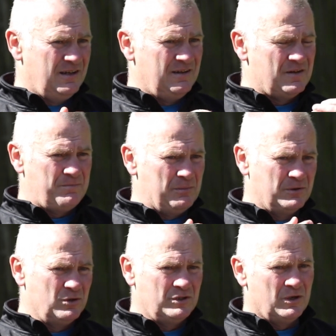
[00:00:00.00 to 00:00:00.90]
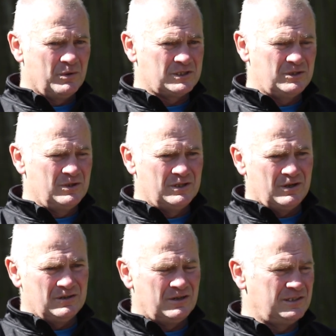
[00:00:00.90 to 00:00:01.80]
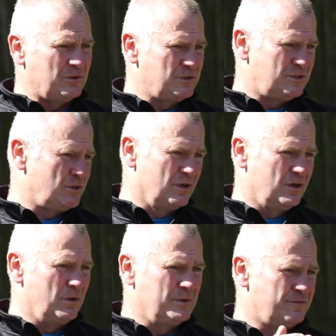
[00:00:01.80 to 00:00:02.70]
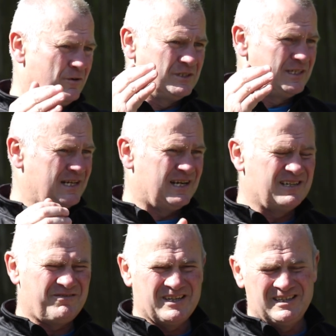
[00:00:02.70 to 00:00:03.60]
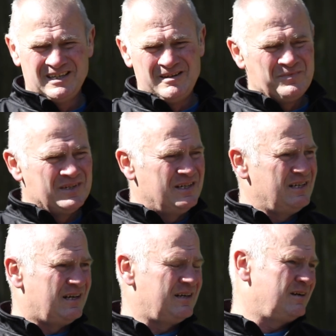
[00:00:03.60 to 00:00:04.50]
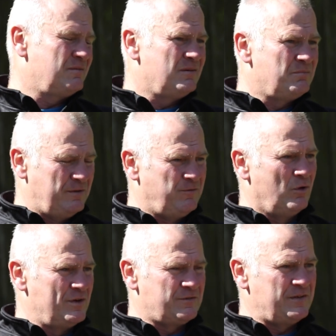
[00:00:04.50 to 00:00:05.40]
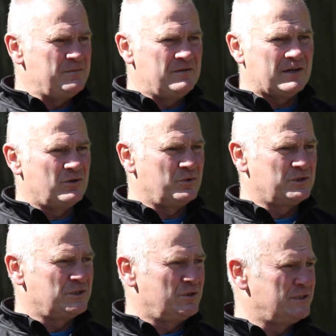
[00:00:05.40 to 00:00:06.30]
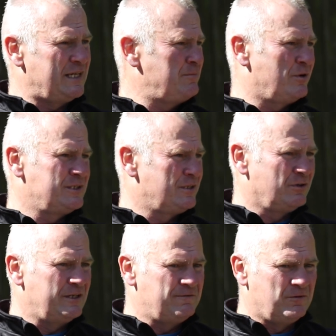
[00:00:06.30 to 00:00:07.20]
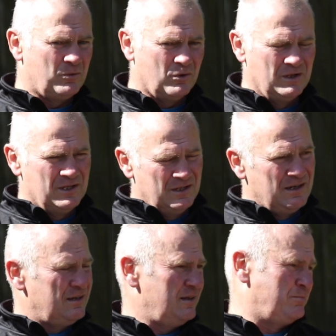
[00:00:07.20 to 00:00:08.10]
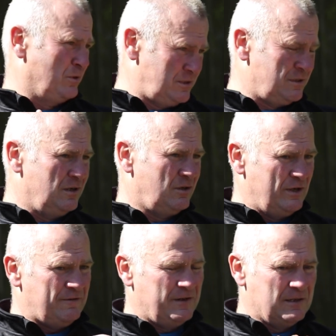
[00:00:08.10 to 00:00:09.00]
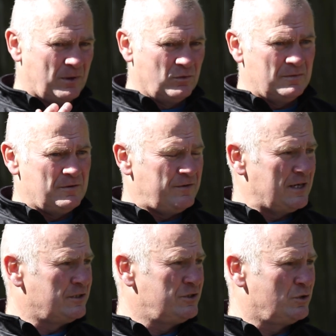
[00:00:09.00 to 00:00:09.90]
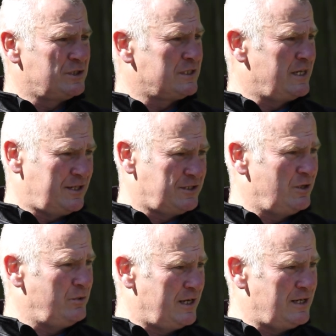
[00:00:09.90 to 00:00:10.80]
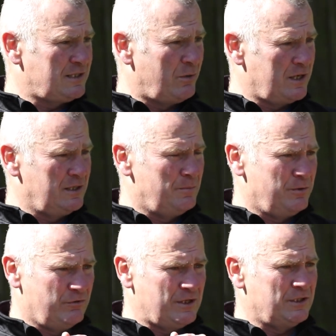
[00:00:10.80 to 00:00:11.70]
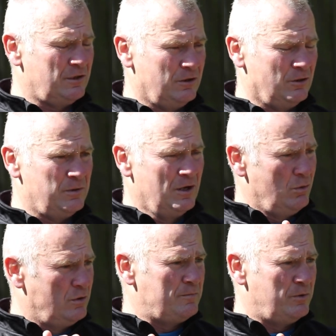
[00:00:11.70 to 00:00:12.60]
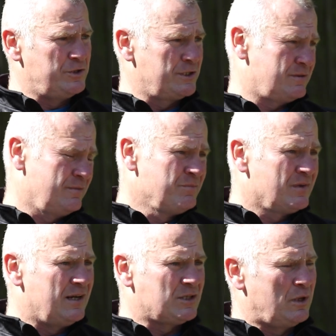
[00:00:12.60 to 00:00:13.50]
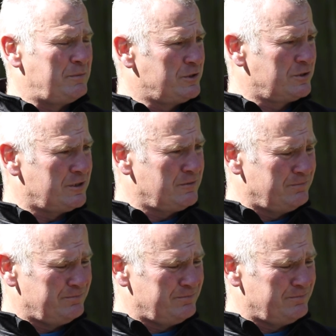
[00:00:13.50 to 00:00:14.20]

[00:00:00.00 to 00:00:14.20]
even if people don't know what's going on, oh, Dowson's took the club as far as it can. I'm thinking, you know, before this thing, my record was as good as anybody's in non-league football. But a great thing about them, the fans and judges in the next 2 years, how I can progress a club with a budget. And that's what I'll be judged on.